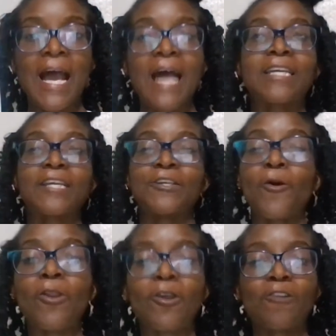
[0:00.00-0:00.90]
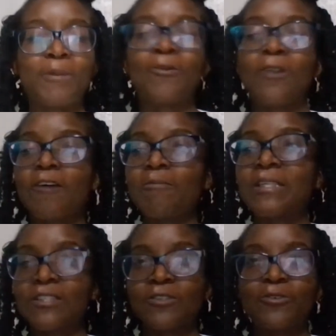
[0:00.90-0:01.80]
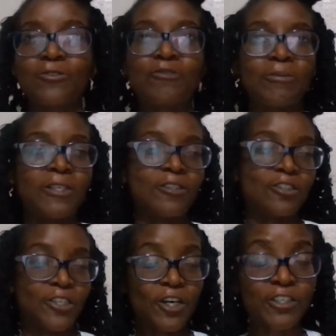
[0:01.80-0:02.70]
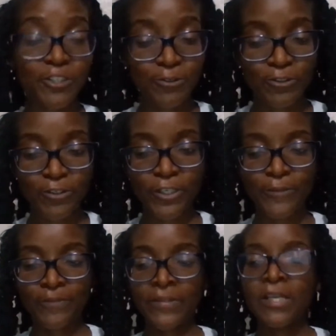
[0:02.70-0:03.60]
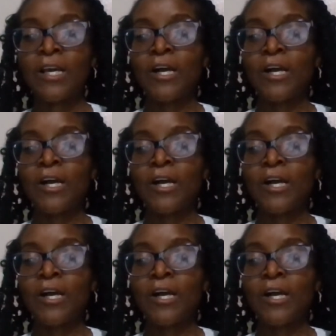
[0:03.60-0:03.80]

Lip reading: And I know a lot of people love McDonald's, from the young children.